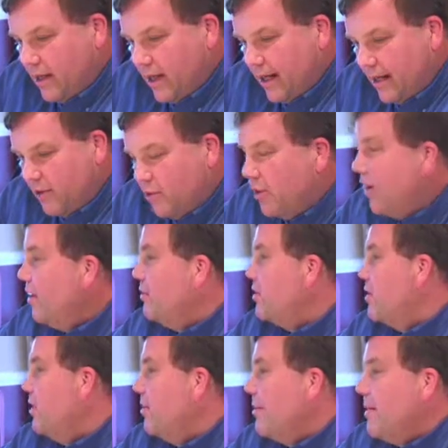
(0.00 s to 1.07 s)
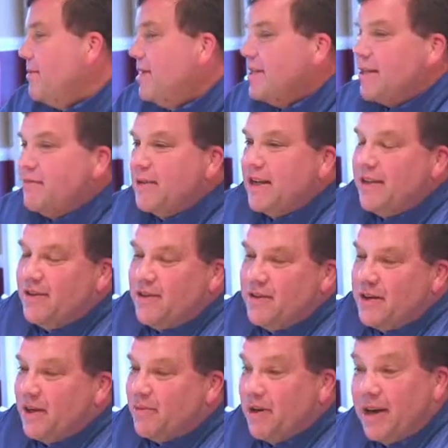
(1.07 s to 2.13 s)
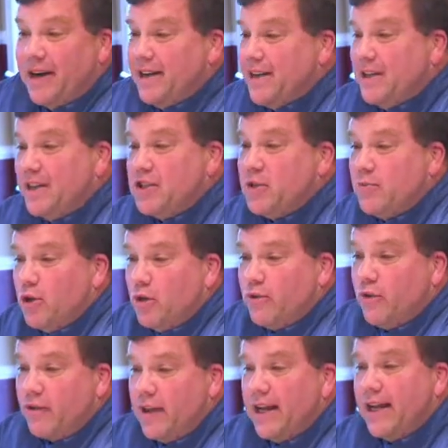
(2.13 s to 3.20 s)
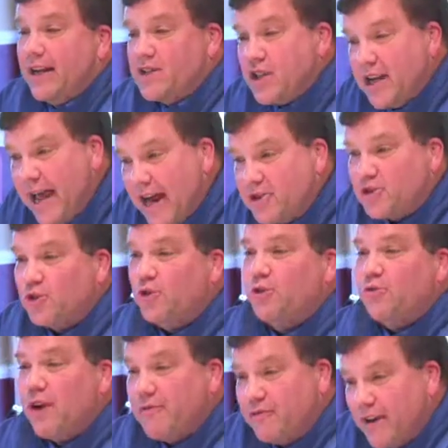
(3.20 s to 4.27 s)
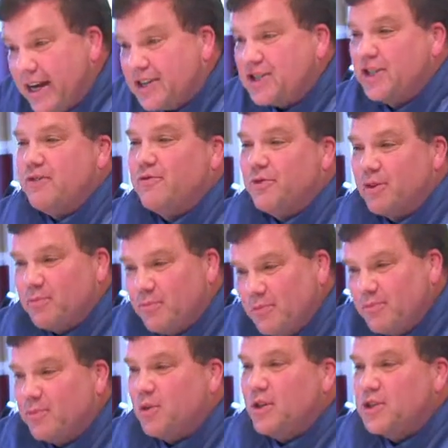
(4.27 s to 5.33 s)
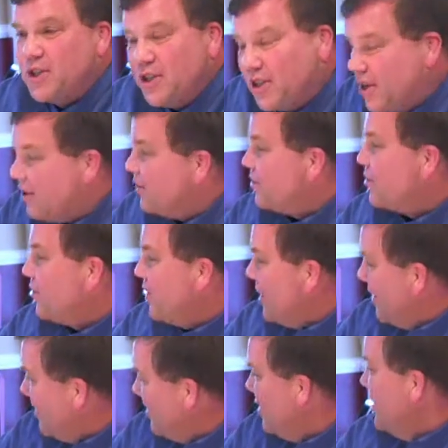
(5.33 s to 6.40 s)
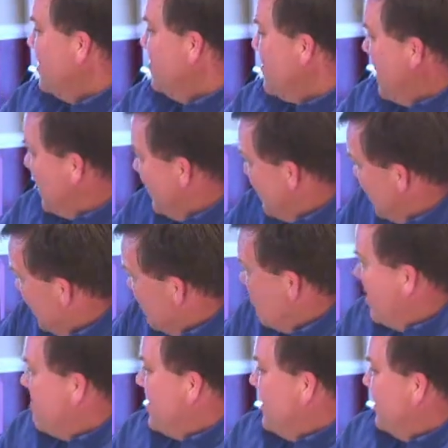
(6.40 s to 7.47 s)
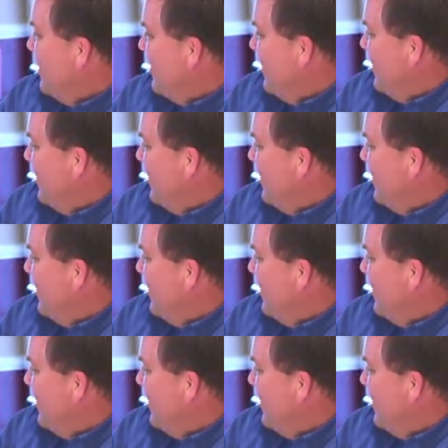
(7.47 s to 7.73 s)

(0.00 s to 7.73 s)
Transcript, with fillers: And who knows, you know, maybe someday they all get married. it's a beautiful thing. It's a natural affection for boys and girls, for young men and young women.